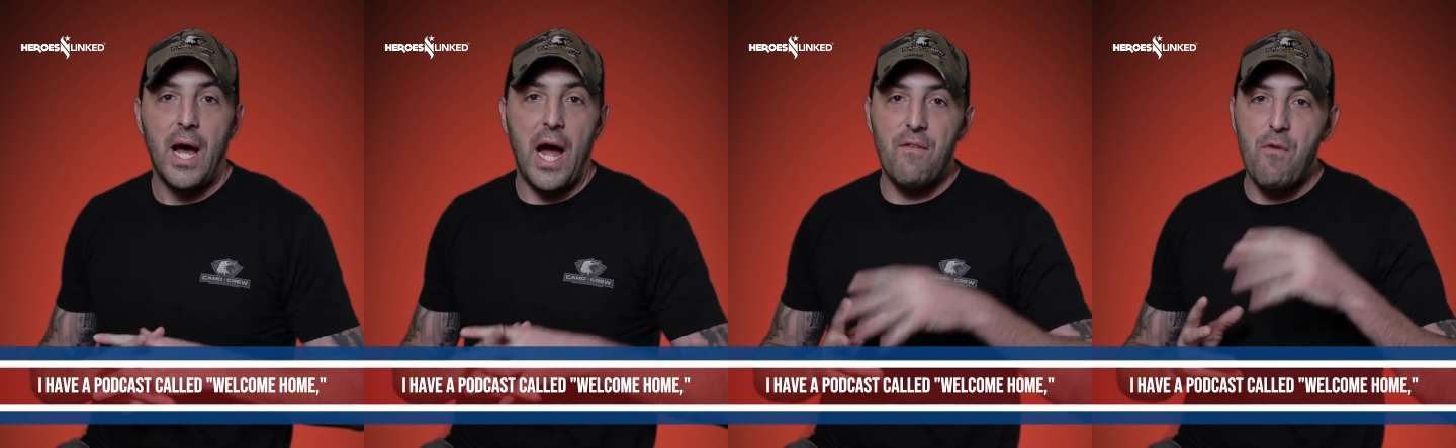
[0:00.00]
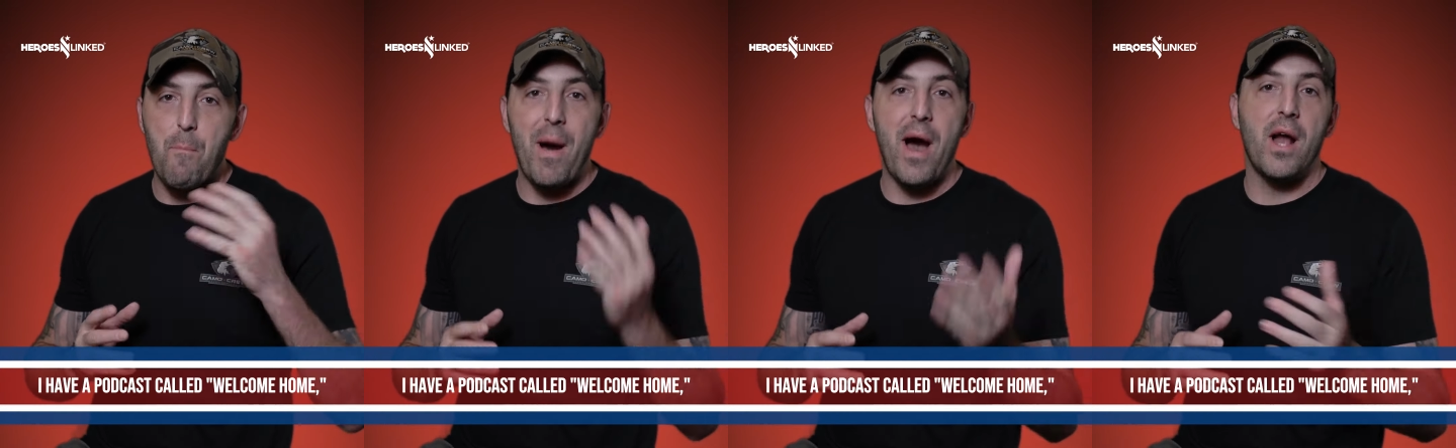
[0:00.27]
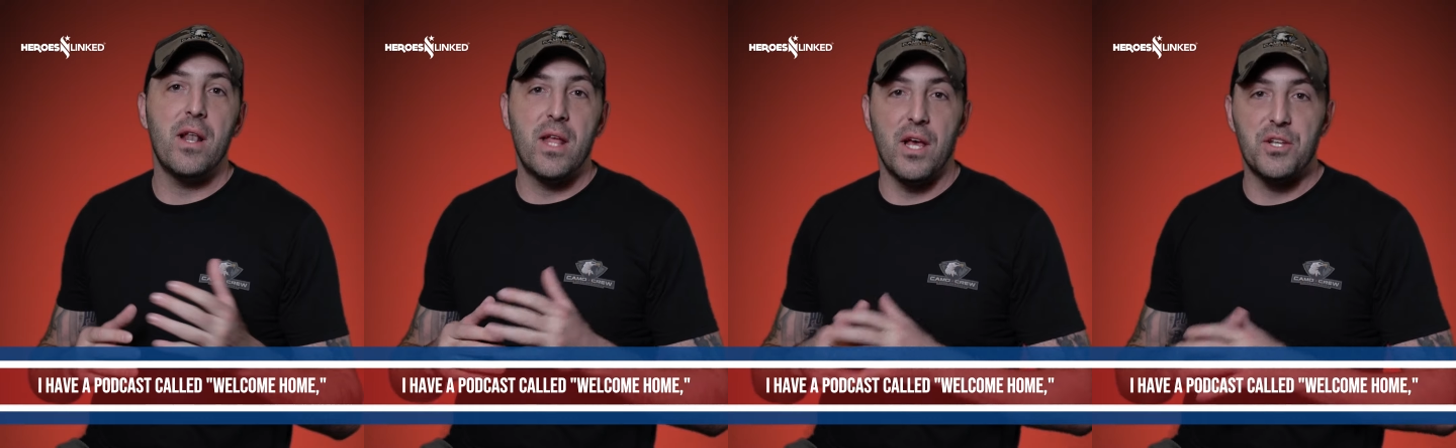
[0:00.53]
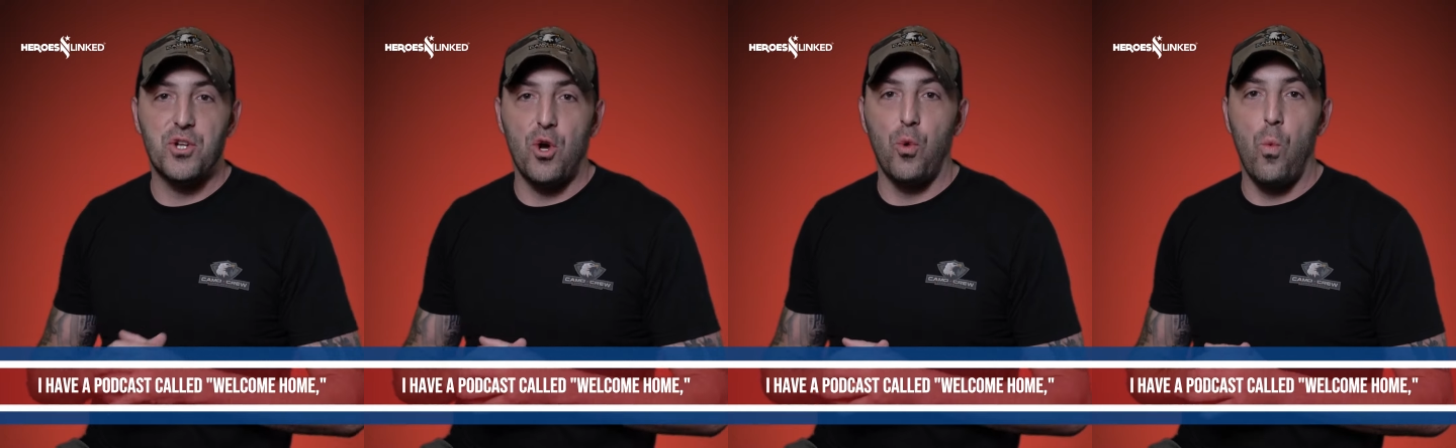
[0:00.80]
I have a
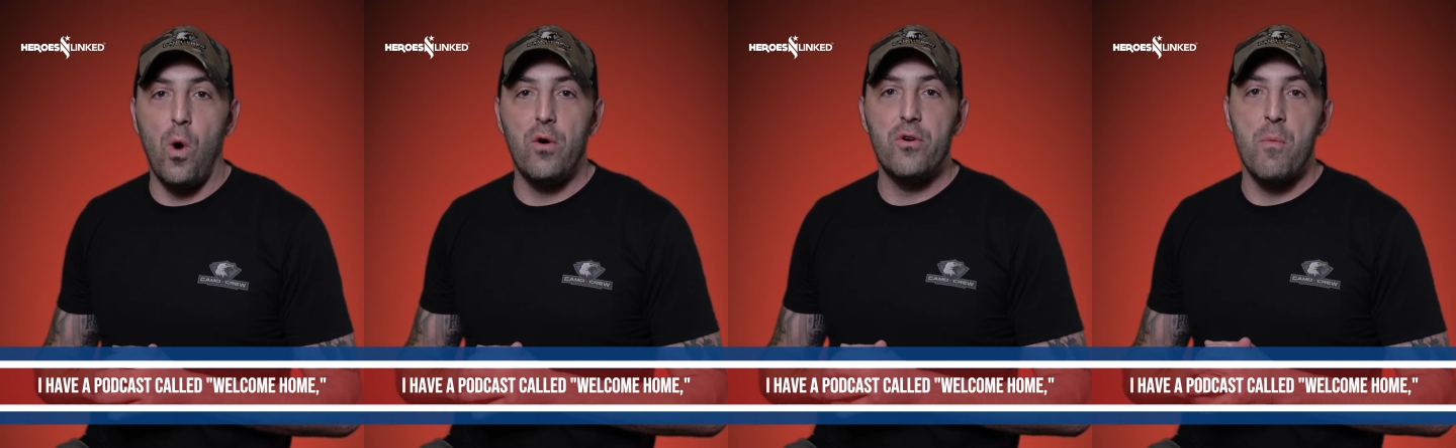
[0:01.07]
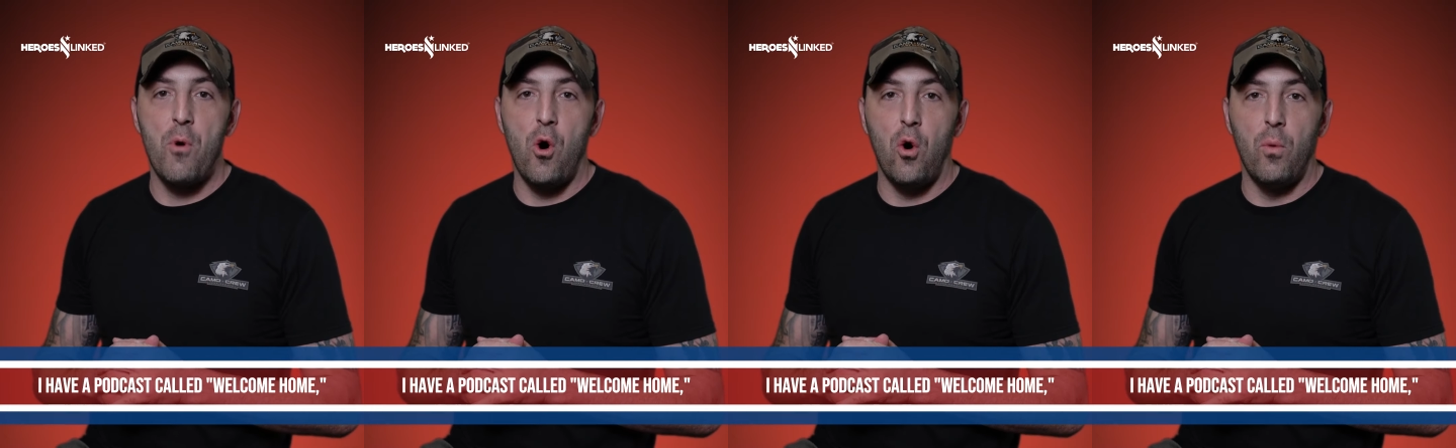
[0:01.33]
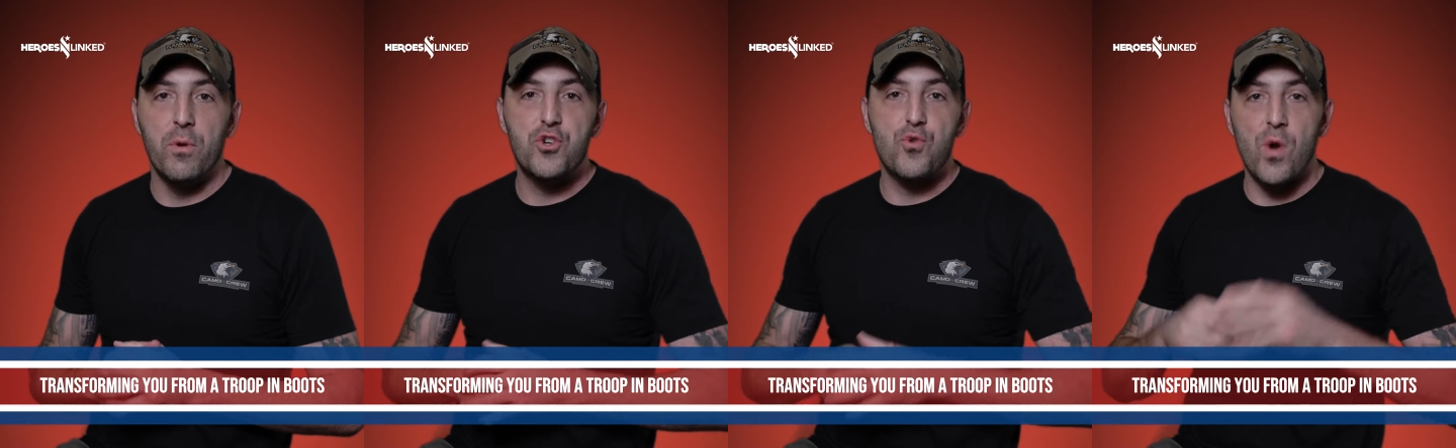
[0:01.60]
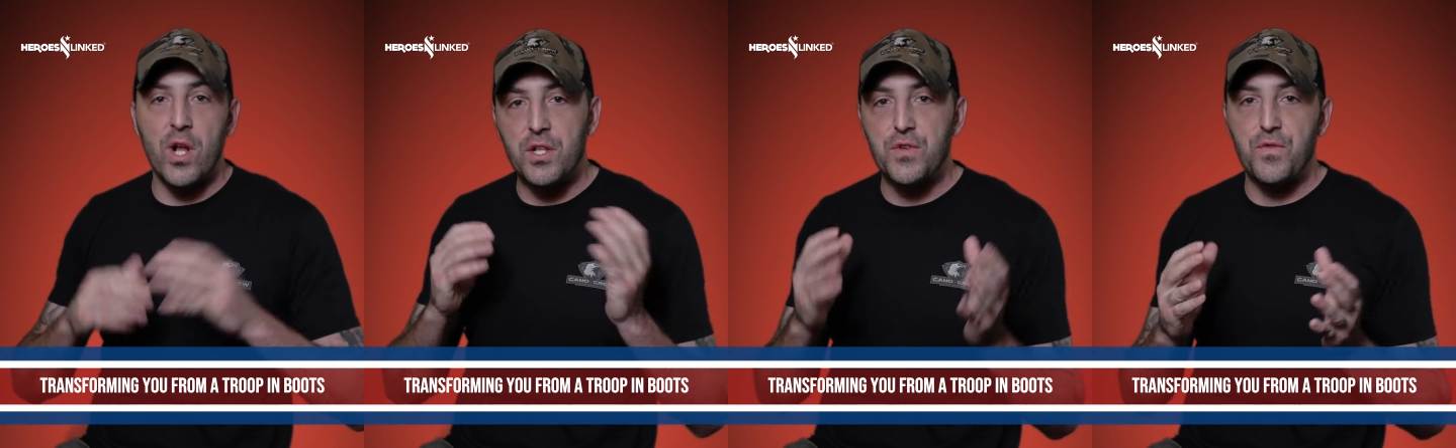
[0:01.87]
podcast called Welcome Home,
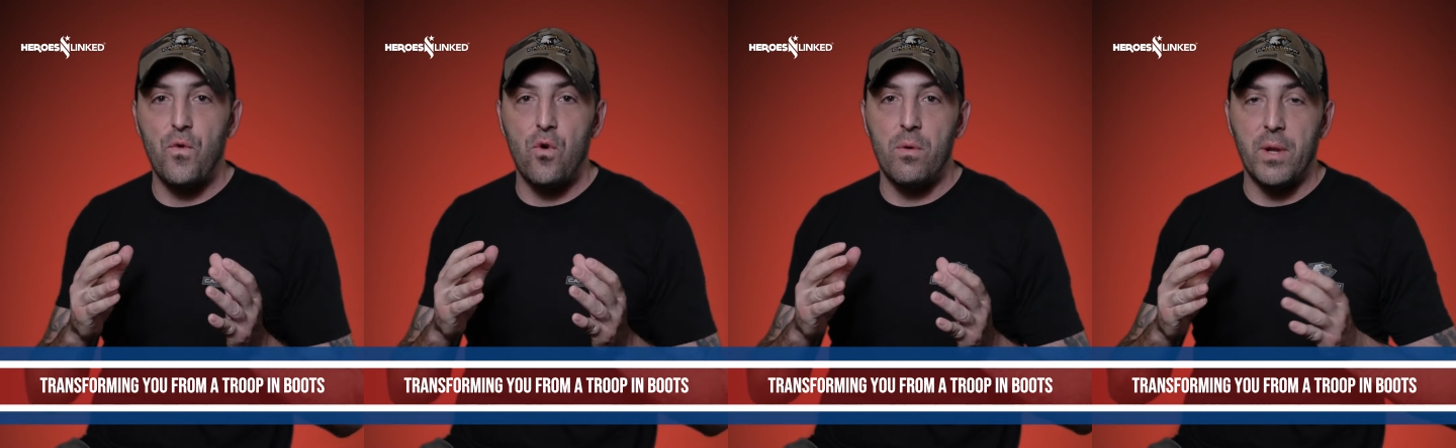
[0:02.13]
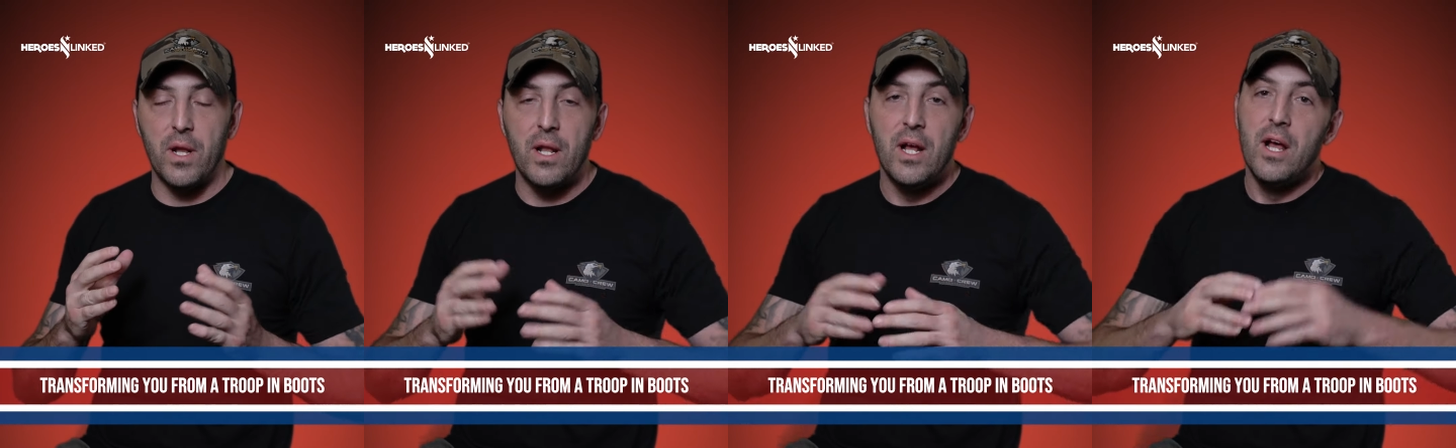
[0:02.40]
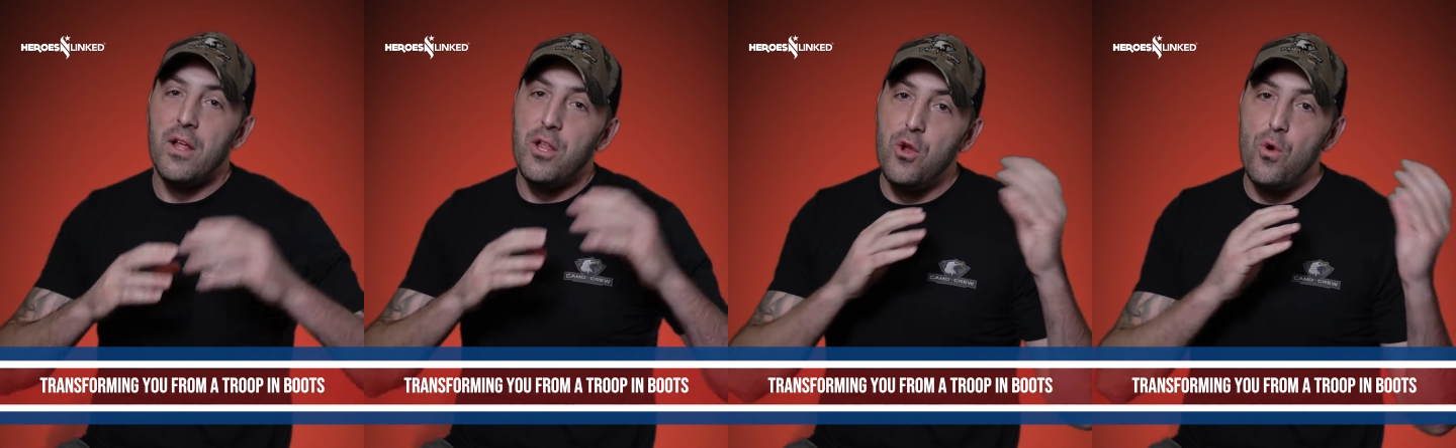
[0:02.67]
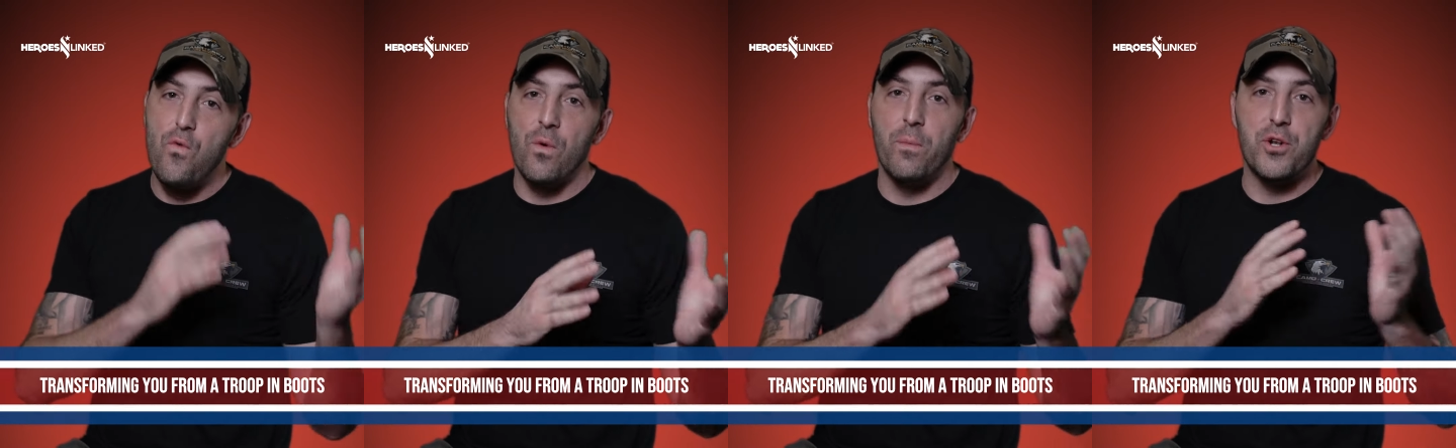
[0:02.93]
transforming
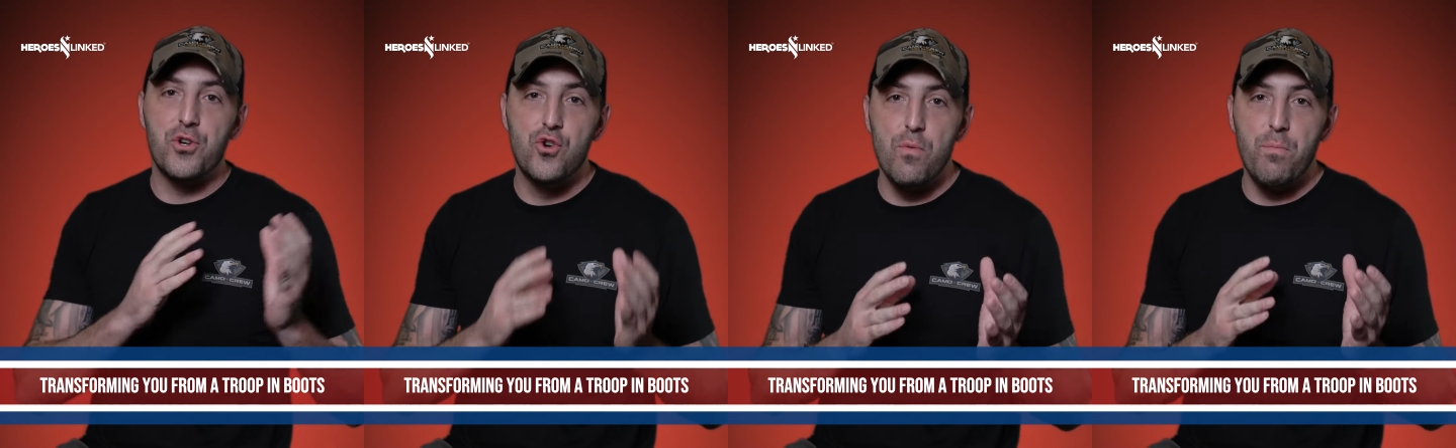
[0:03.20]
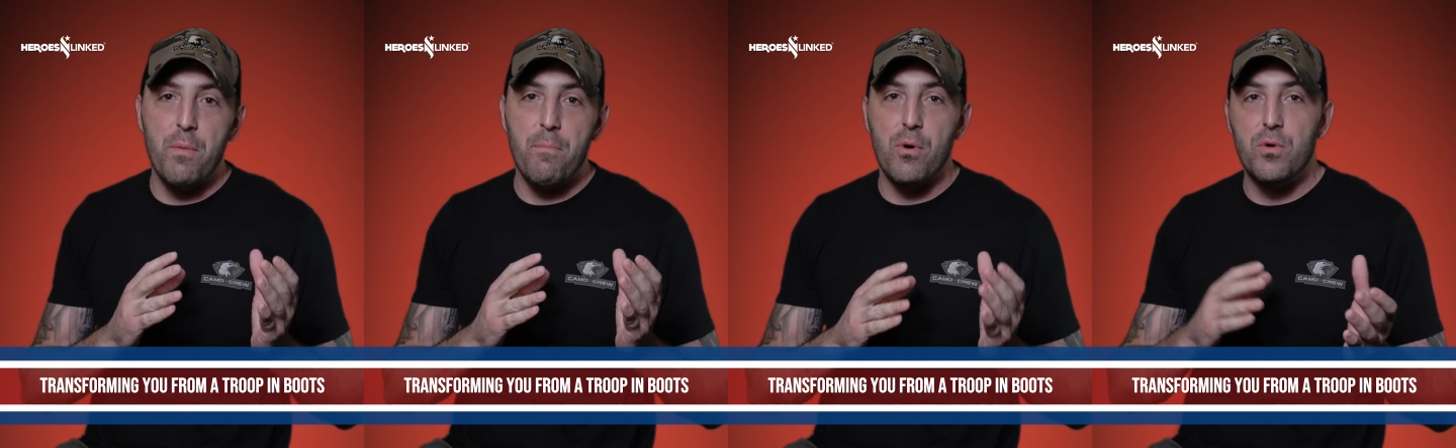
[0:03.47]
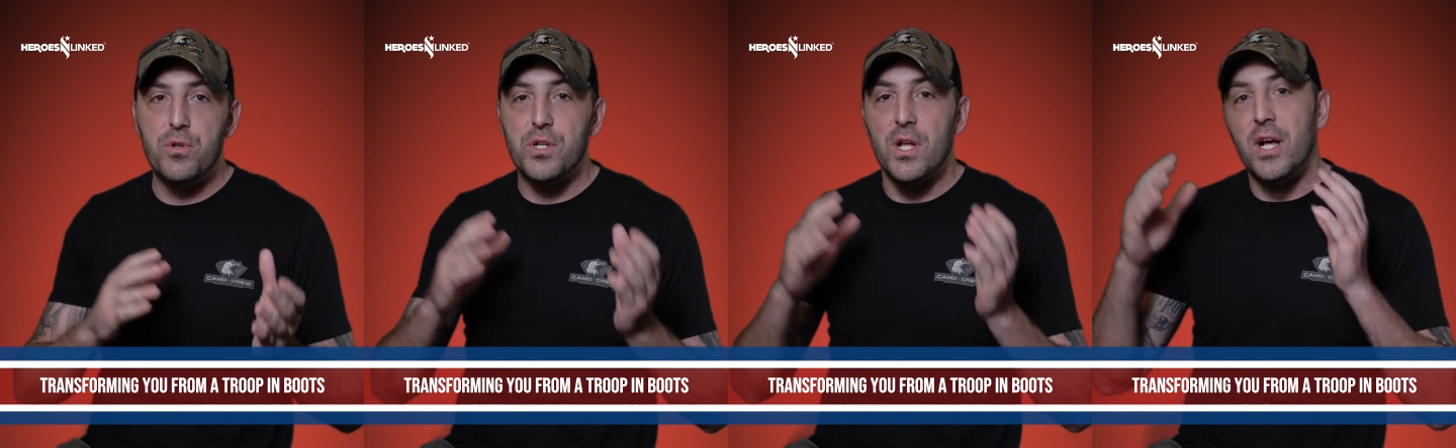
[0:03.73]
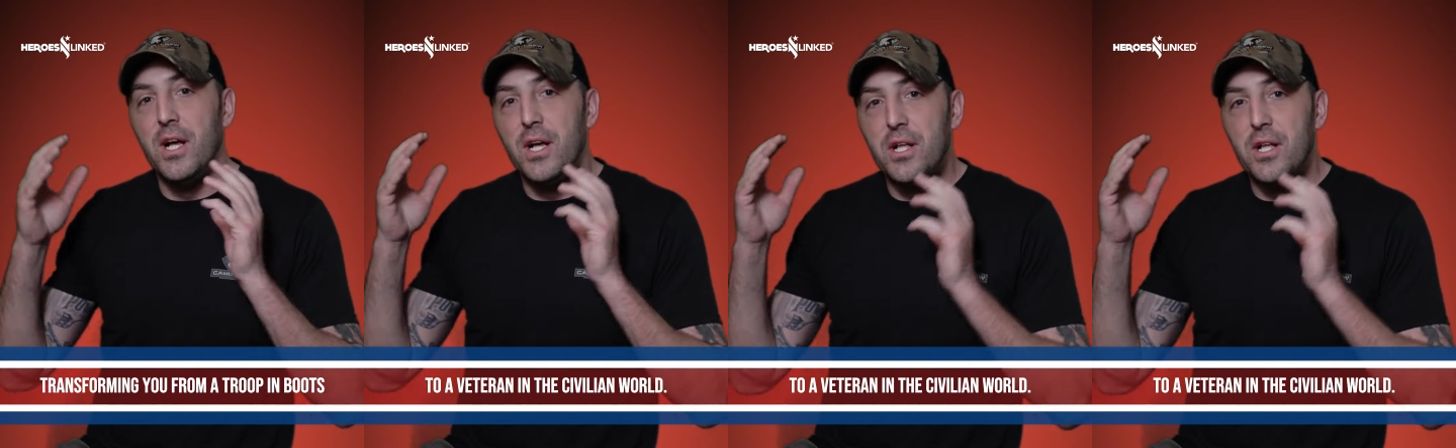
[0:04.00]
you from a troop in boots